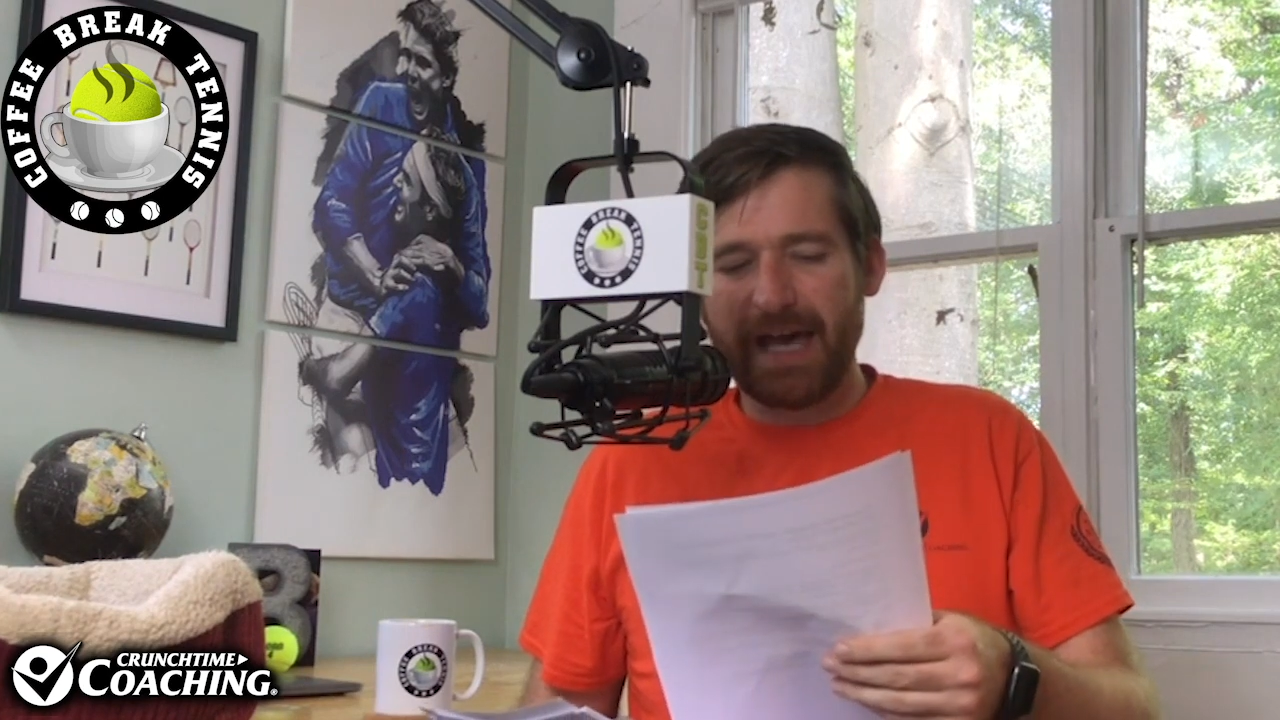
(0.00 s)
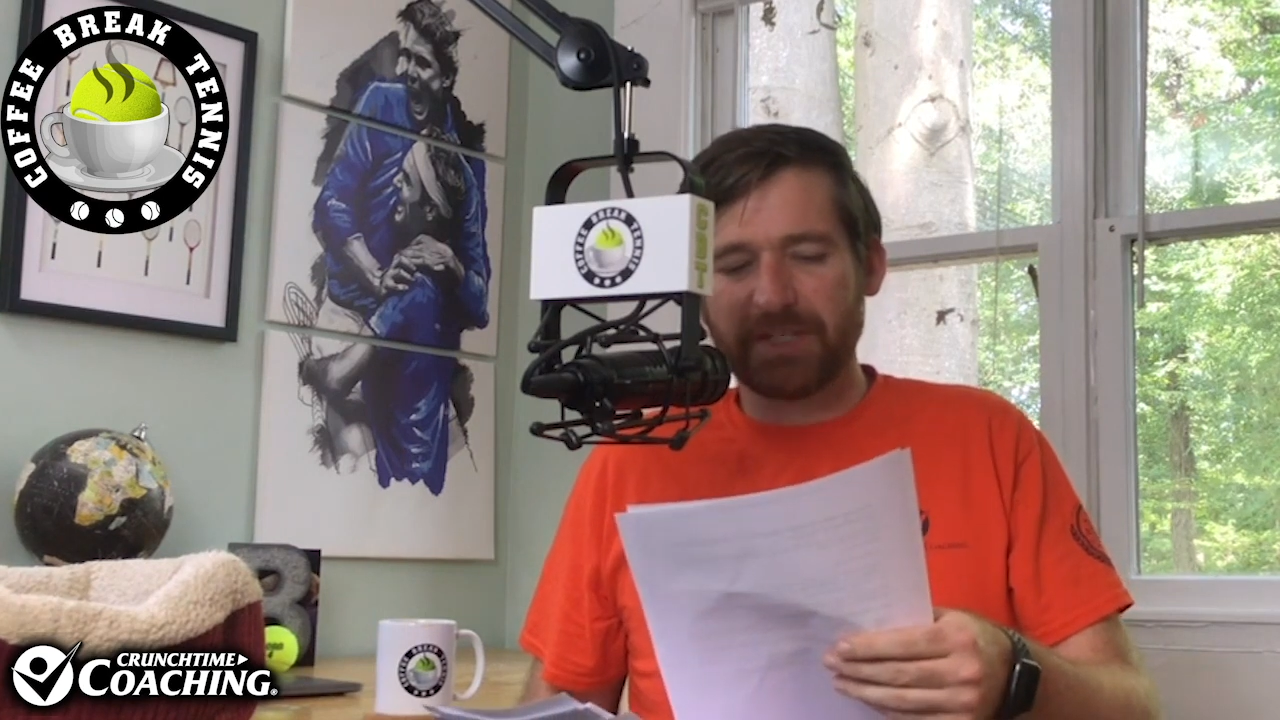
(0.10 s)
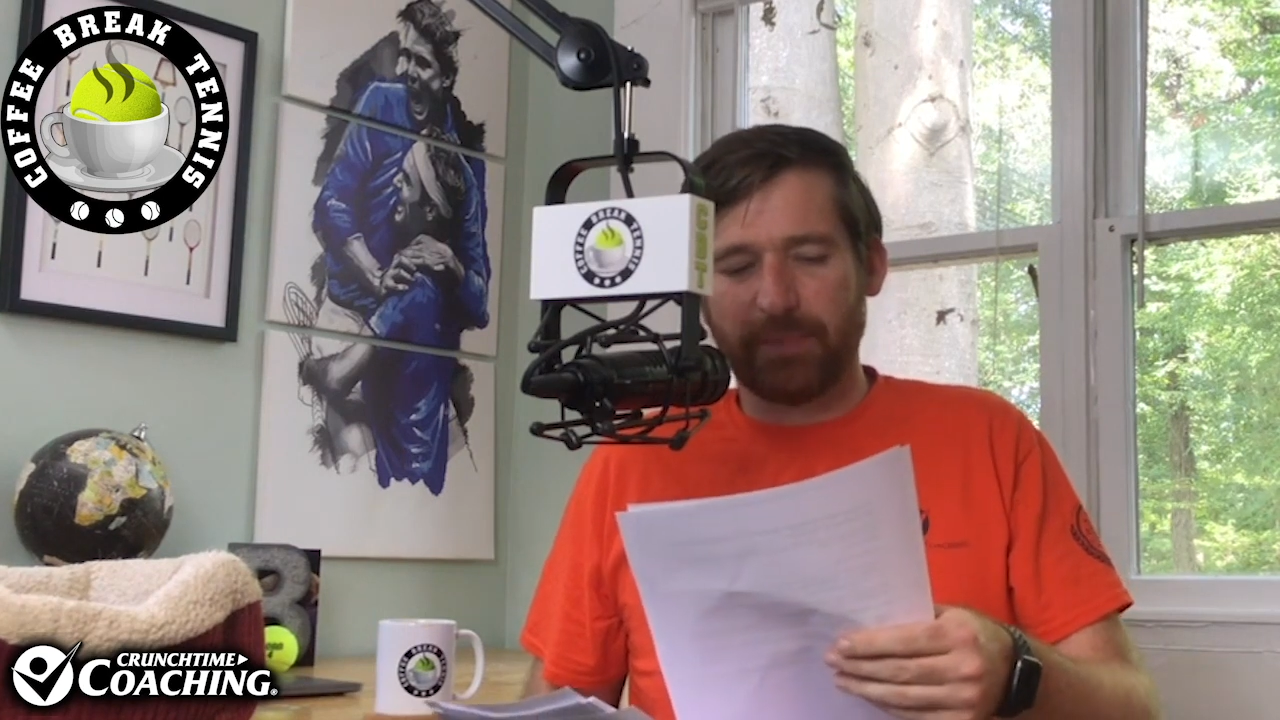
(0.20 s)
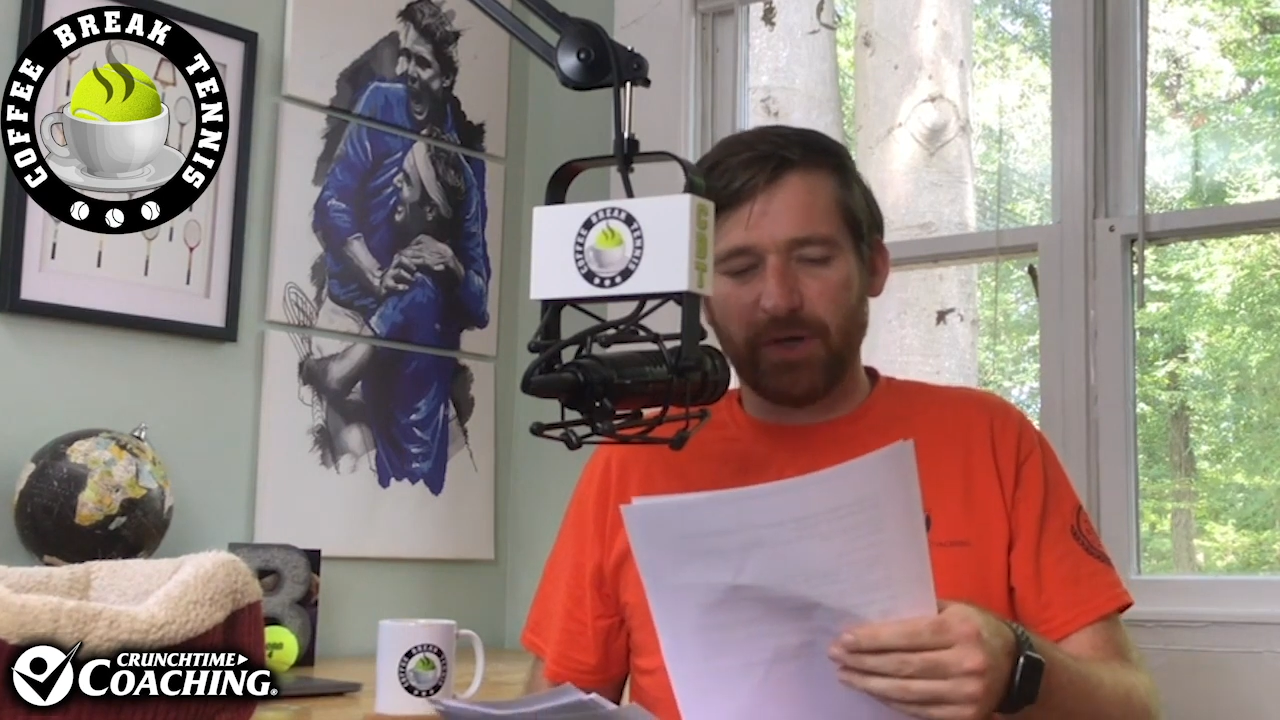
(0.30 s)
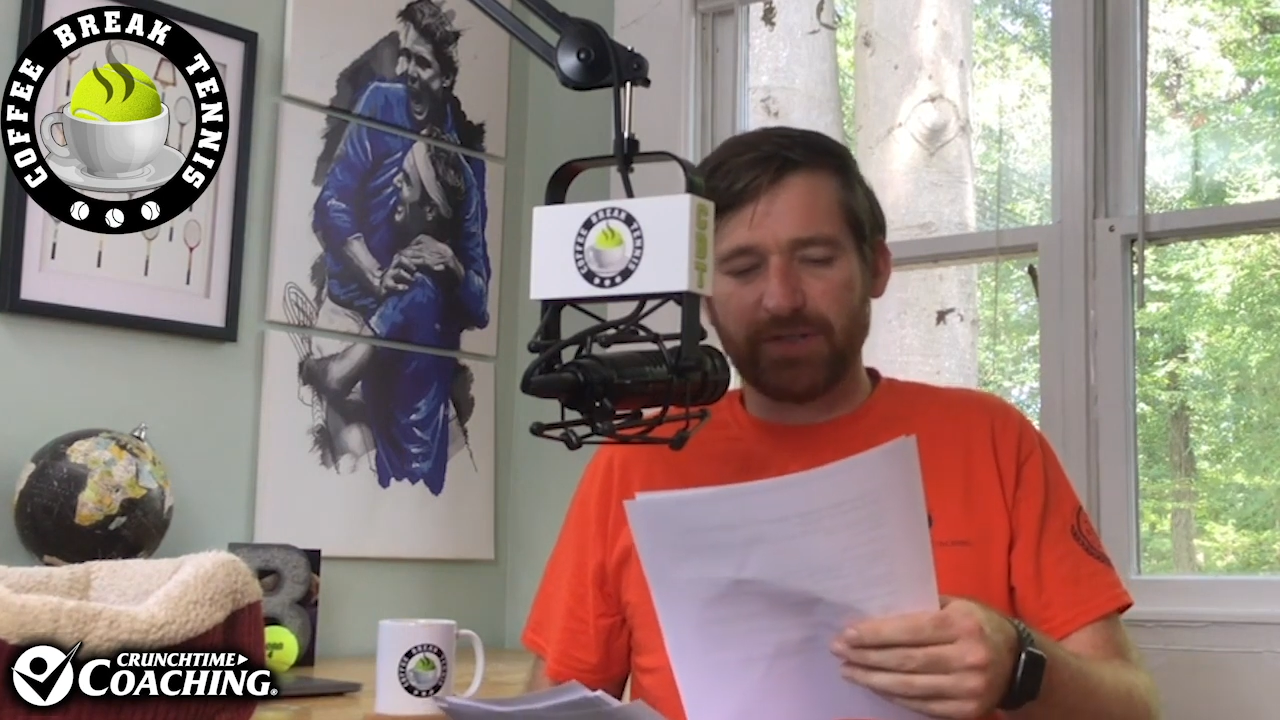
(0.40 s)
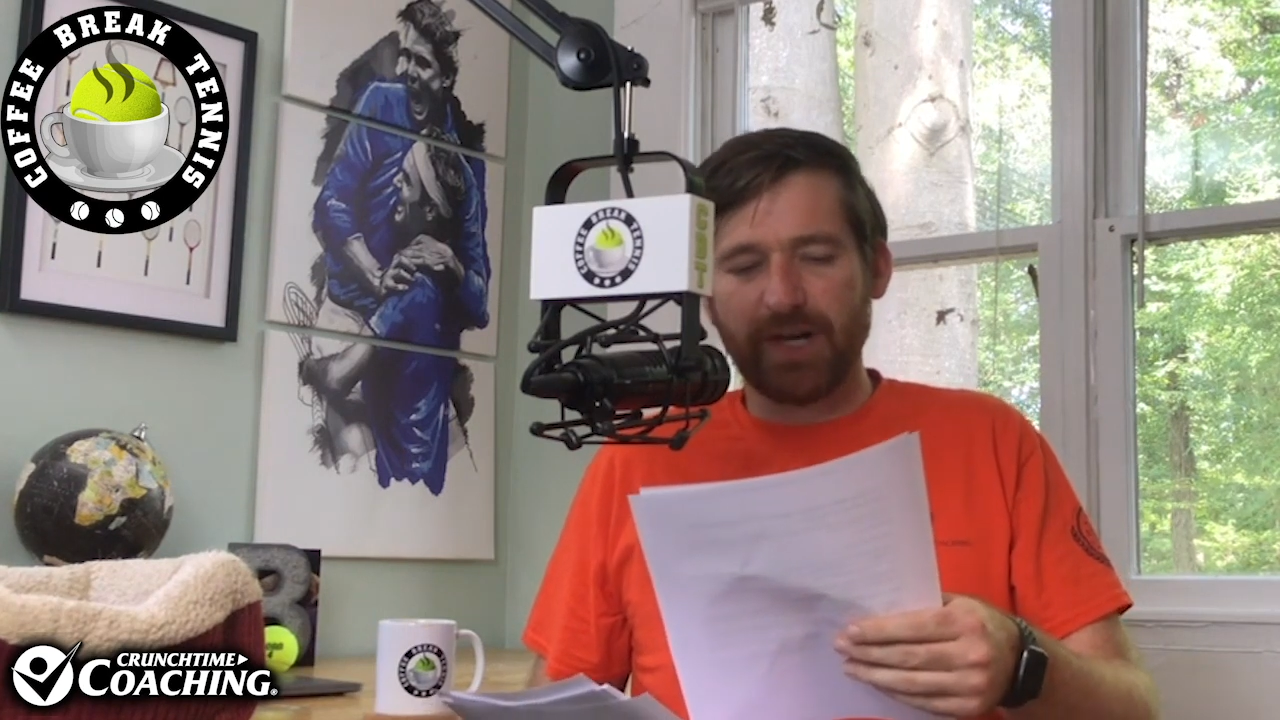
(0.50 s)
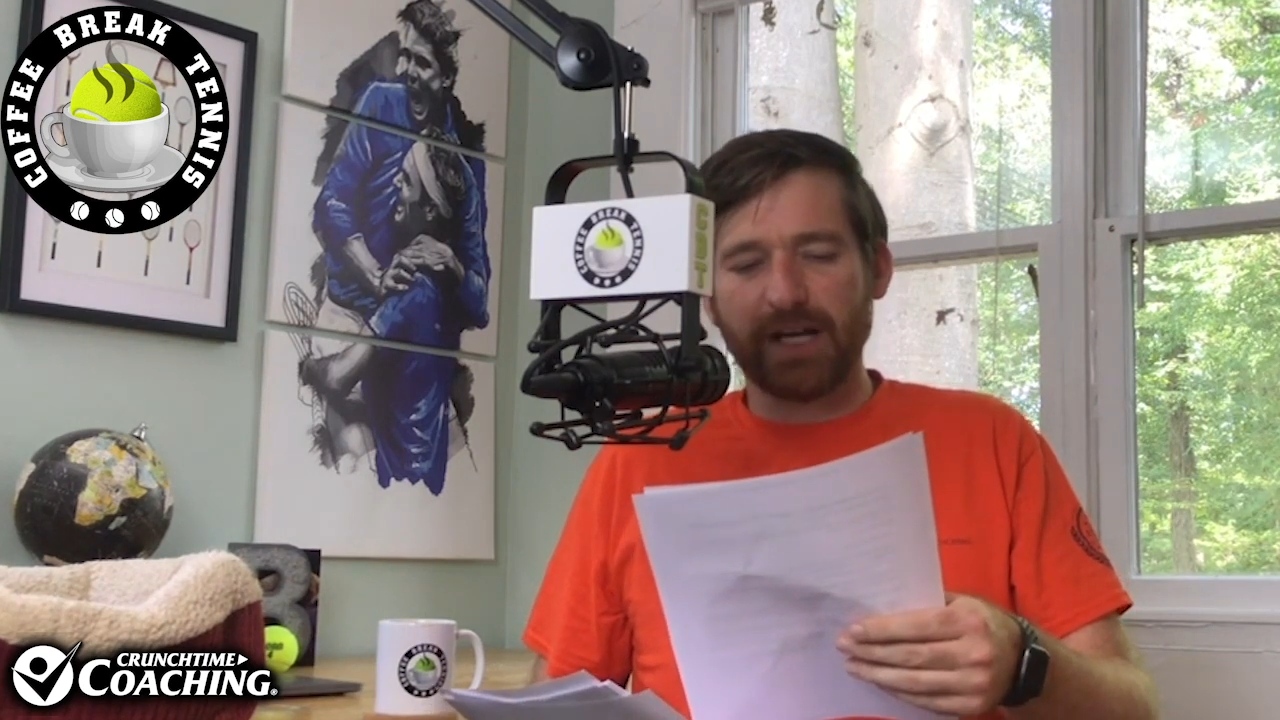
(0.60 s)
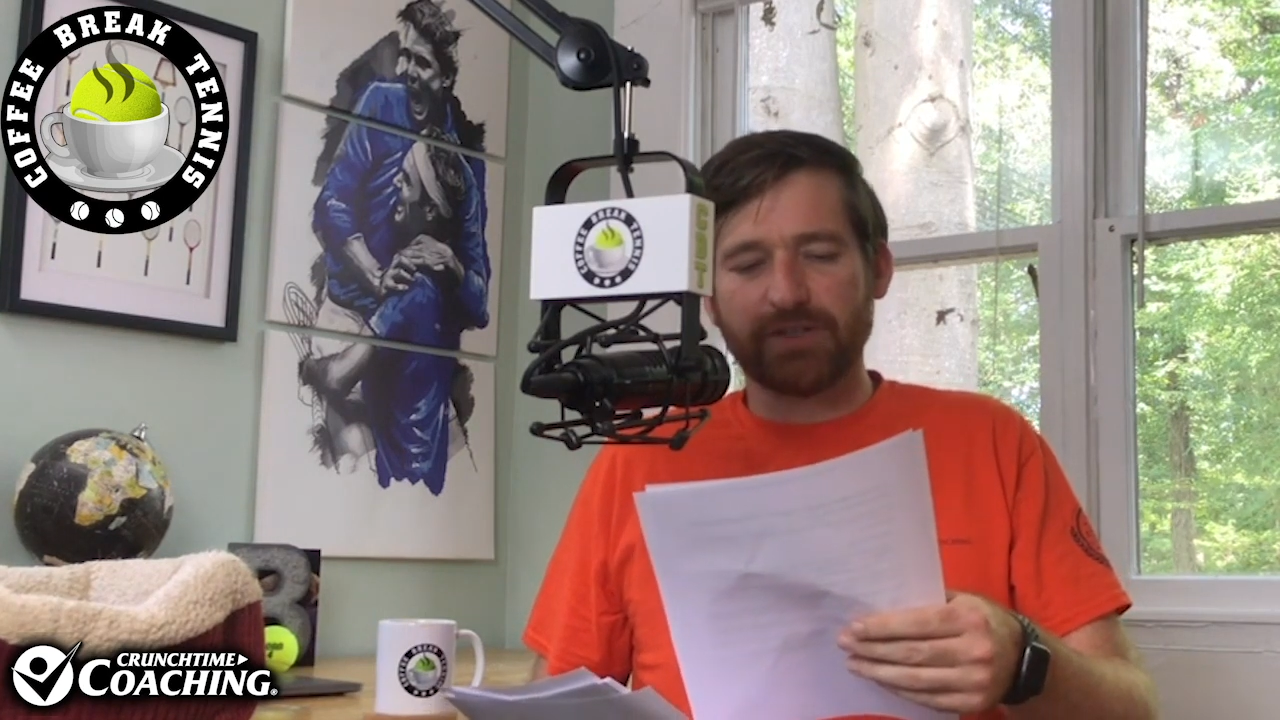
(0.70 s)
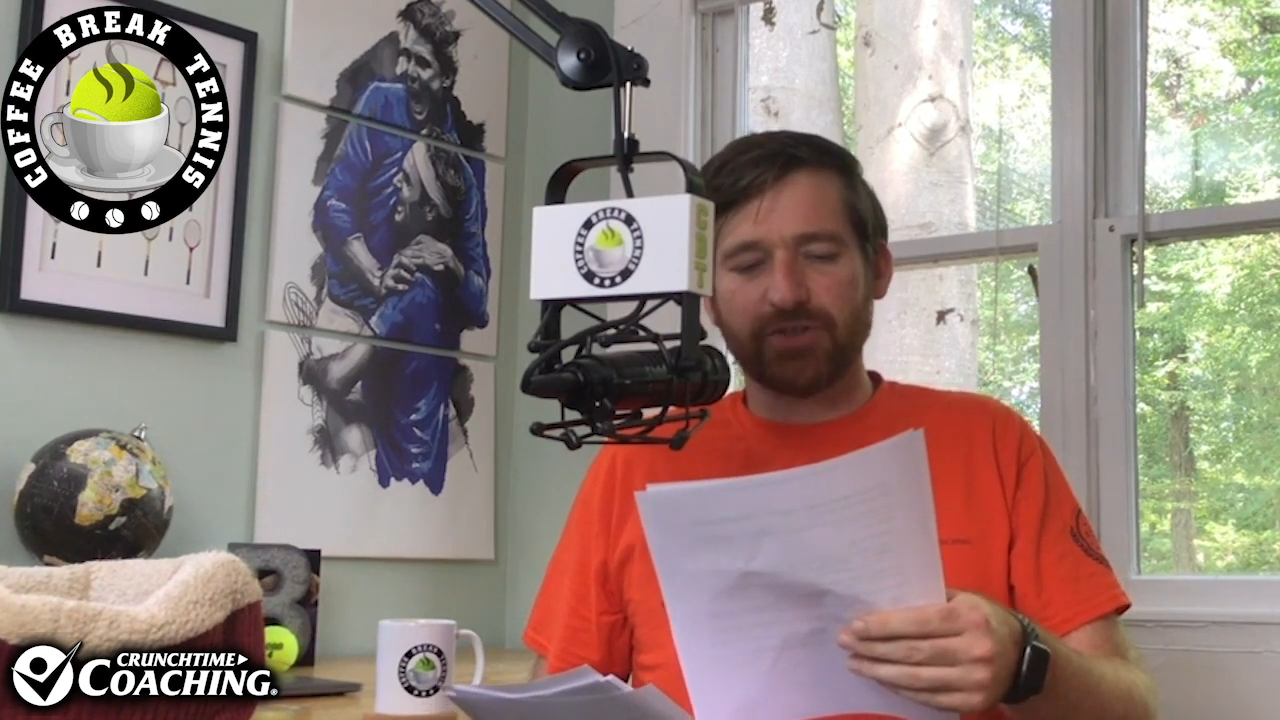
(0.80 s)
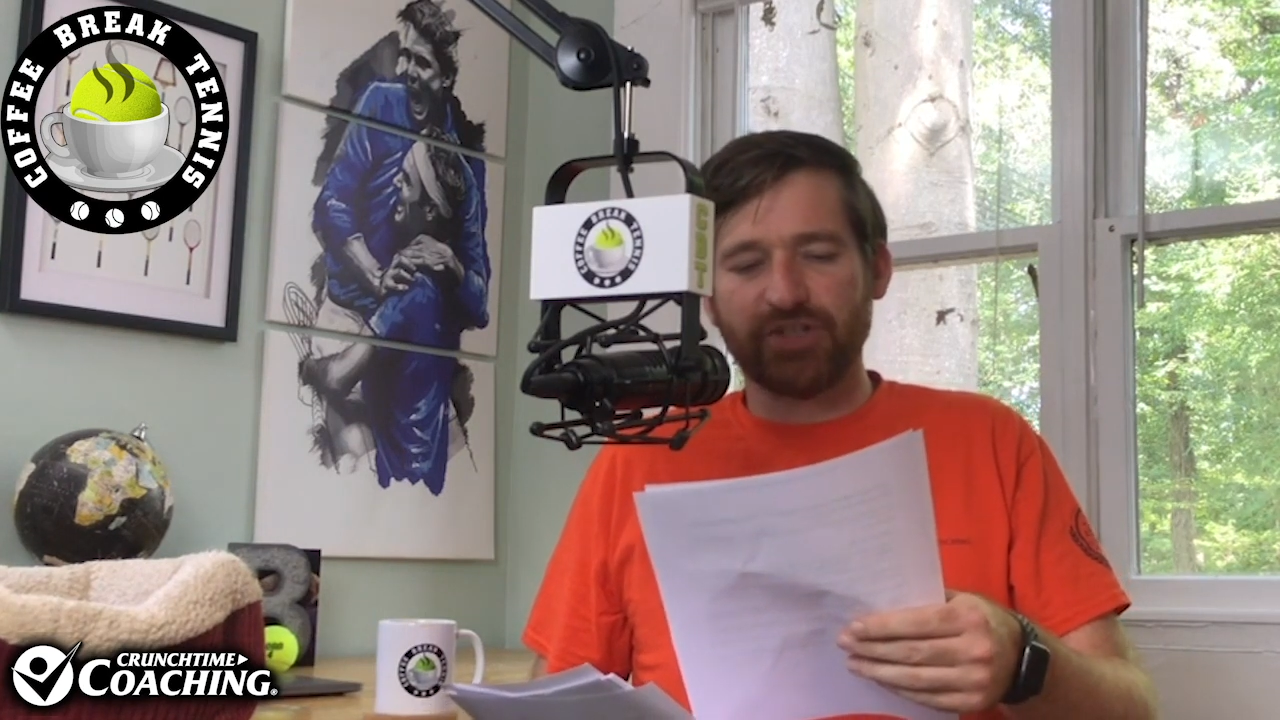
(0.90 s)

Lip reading: expert Dr.